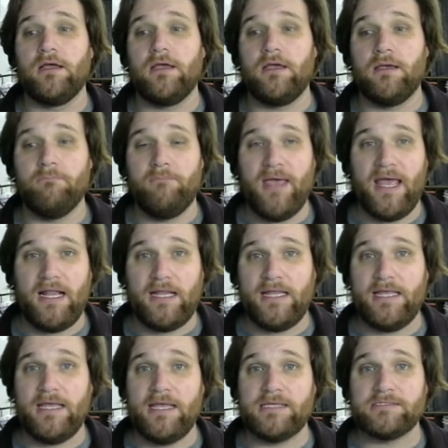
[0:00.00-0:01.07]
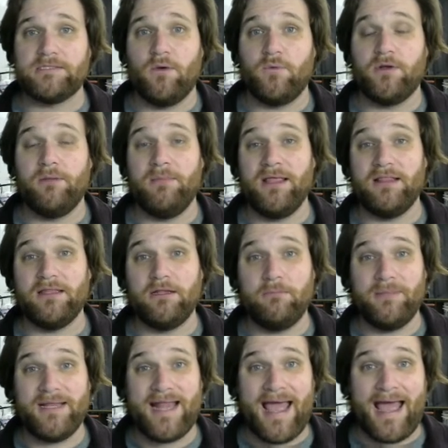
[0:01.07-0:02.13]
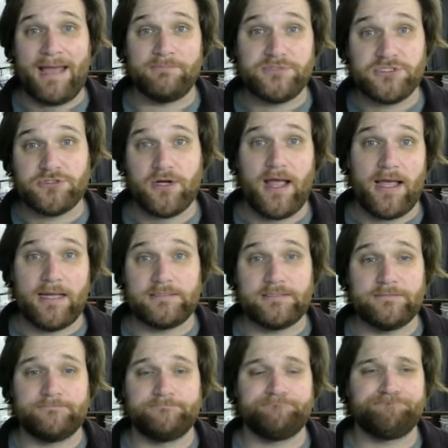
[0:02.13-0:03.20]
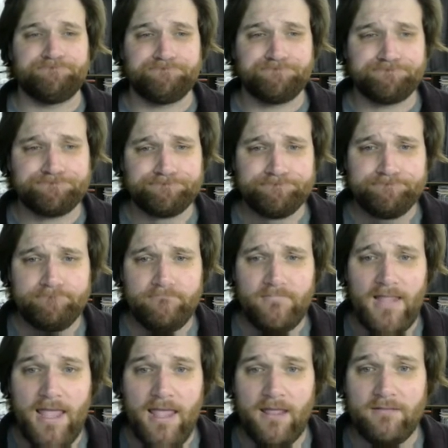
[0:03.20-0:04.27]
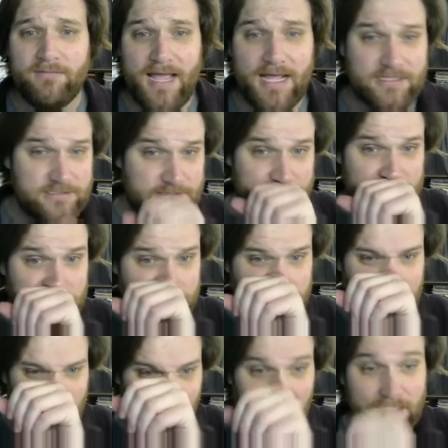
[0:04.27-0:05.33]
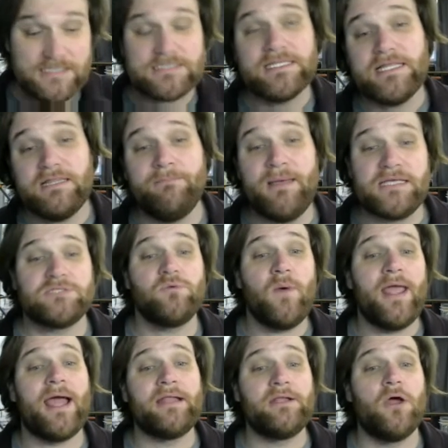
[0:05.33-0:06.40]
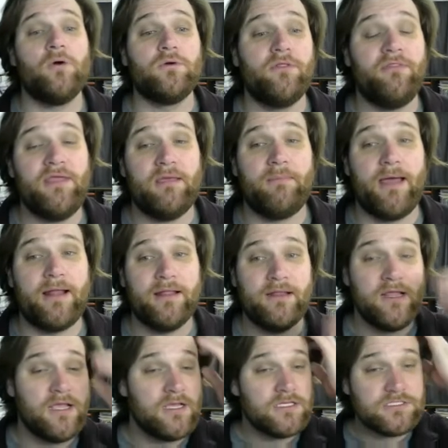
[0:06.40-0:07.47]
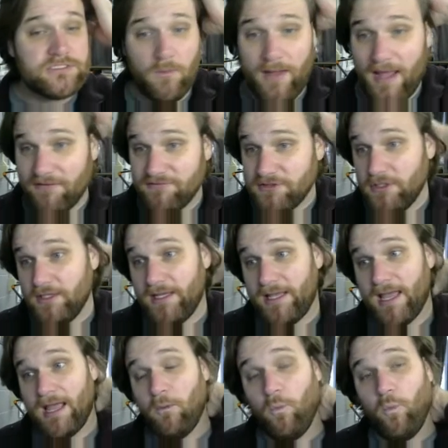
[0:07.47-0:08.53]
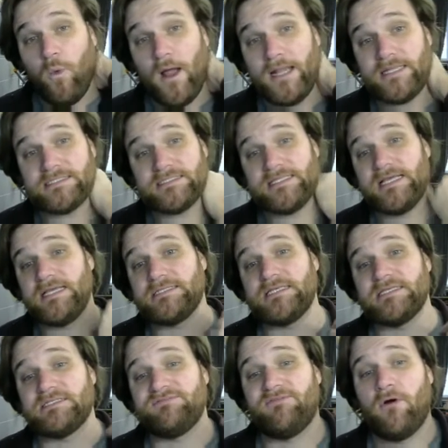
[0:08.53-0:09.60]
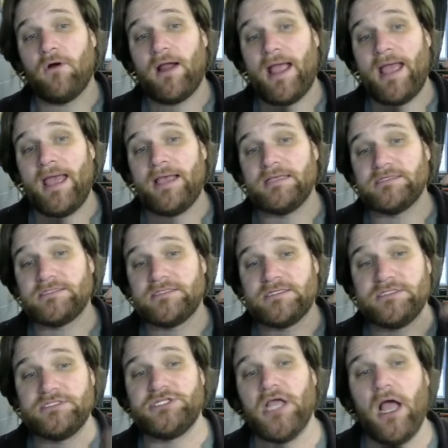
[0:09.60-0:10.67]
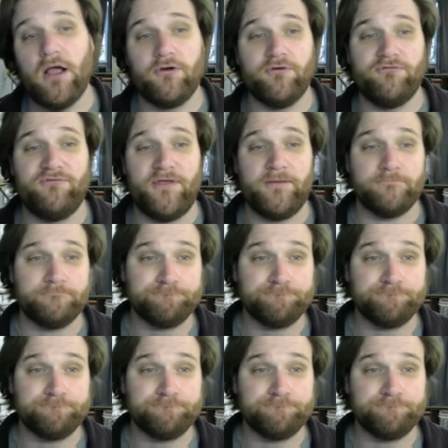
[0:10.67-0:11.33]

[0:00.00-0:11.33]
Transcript: Compelling is going to be a little bit abstract. And that's honestly the best way I know to think about it. So we have to look at what is this as far as geography.